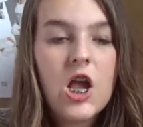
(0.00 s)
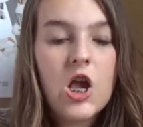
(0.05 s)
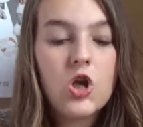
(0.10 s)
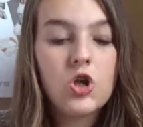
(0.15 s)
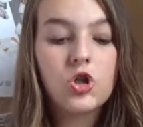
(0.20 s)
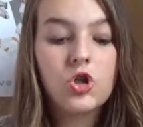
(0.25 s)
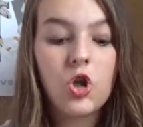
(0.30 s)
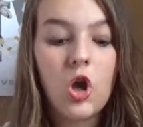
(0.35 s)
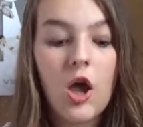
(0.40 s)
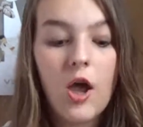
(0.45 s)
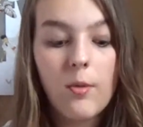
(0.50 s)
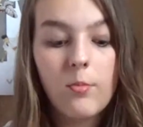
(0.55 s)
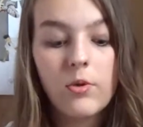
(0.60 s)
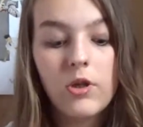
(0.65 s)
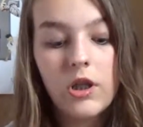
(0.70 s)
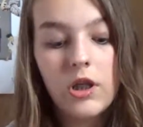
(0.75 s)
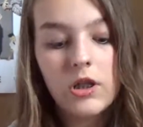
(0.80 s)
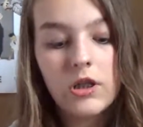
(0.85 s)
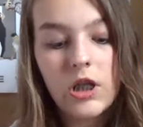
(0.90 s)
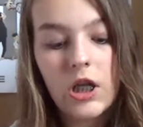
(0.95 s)
So I'm
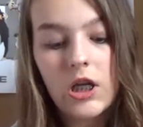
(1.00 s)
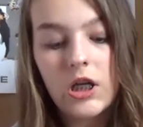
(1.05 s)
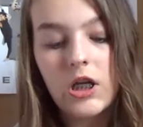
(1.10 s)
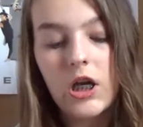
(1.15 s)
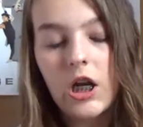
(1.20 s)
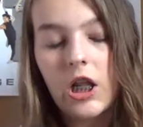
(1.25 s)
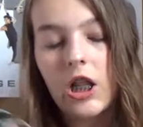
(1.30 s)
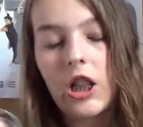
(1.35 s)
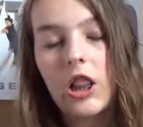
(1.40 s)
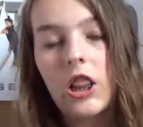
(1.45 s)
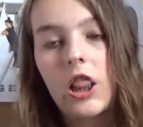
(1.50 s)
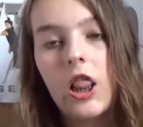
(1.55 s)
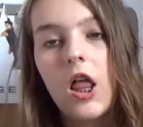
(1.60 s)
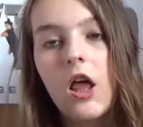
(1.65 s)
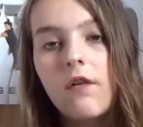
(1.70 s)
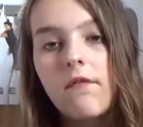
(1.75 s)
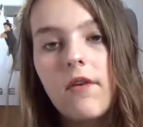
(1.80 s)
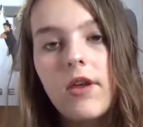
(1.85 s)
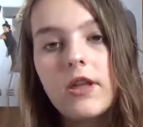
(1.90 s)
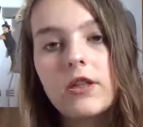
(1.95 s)
really excited and I
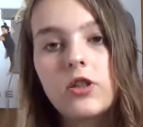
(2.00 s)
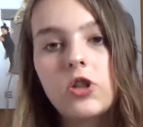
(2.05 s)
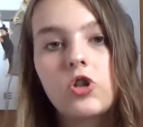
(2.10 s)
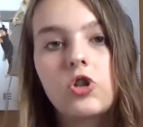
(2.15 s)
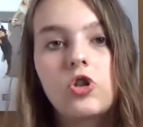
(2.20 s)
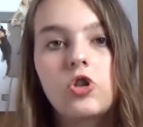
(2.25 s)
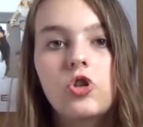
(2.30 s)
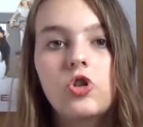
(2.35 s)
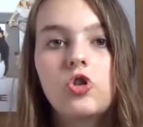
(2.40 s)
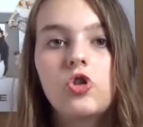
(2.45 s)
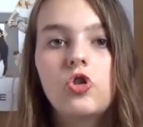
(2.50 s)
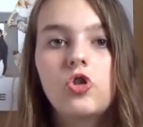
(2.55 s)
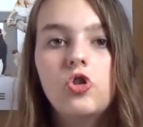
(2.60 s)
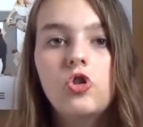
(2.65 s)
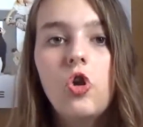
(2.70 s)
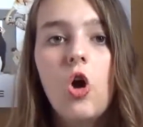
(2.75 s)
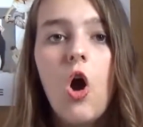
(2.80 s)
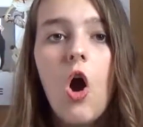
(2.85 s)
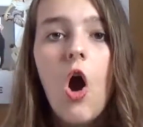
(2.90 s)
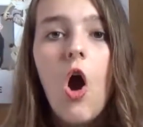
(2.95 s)
love it
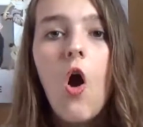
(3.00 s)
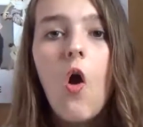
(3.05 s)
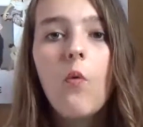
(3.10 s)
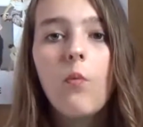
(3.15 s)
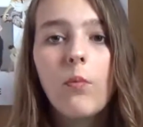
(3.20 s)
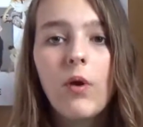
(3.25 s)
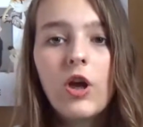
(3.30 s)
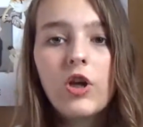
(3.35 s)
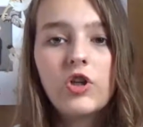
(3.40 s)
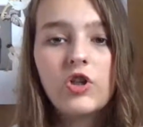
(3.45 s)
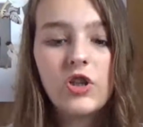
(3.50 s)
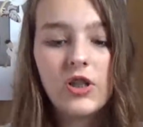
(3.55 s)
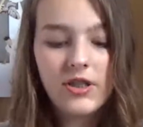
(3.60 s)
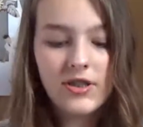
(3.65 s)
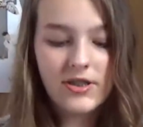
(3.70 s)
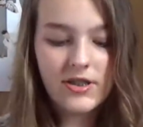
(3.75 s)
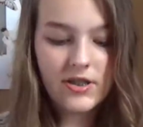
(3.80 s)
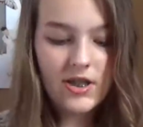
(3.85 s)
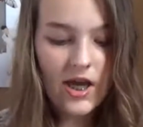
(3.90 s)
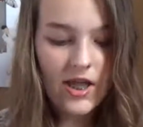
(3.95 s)
so much.
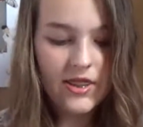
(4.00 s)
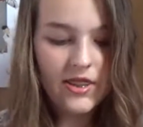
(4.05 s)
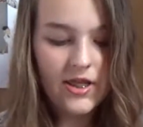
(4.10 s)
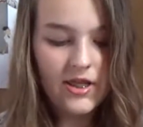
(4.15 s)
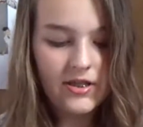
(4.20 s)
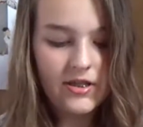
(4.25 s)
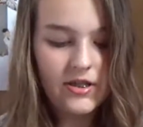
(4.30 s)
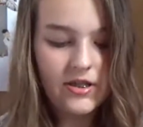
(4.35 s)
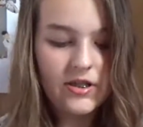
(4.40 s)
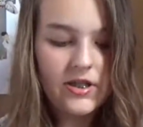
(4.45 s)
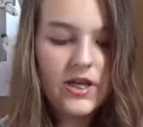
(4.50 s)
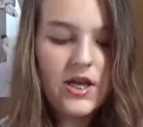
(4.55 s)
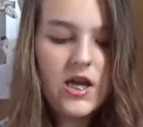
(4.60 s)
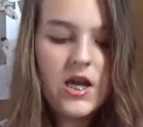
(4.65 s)
It's got this